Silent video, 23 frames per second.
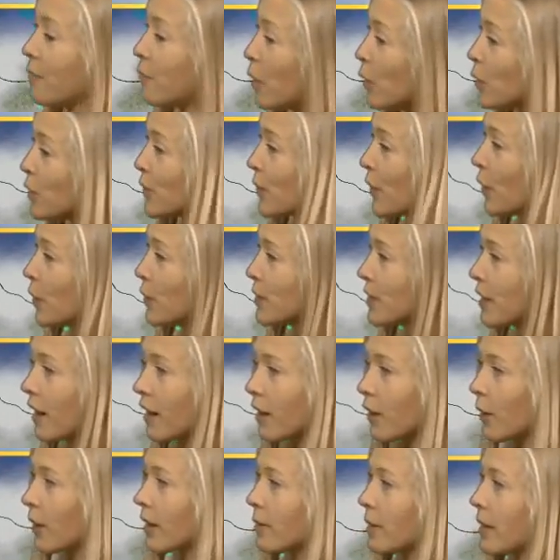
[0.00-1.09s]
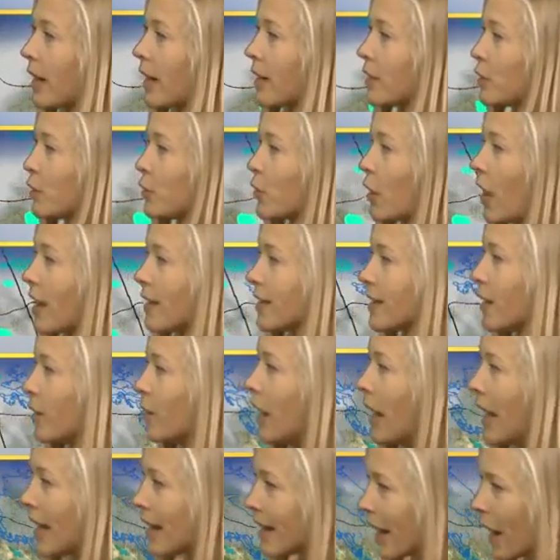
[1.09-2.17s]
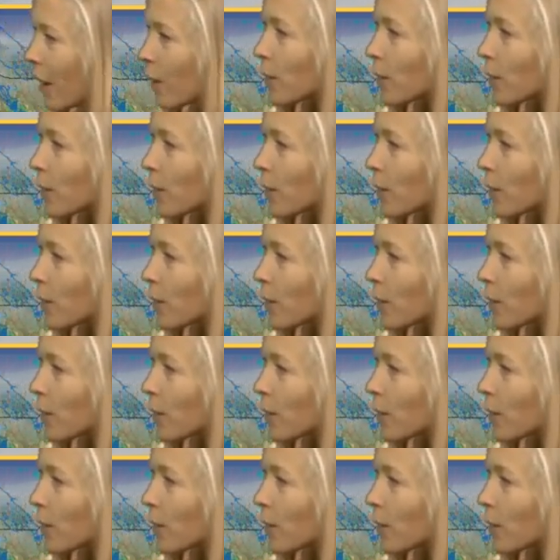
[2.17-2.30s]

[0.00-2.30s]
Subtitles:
most folks are going to be nice and dry, so not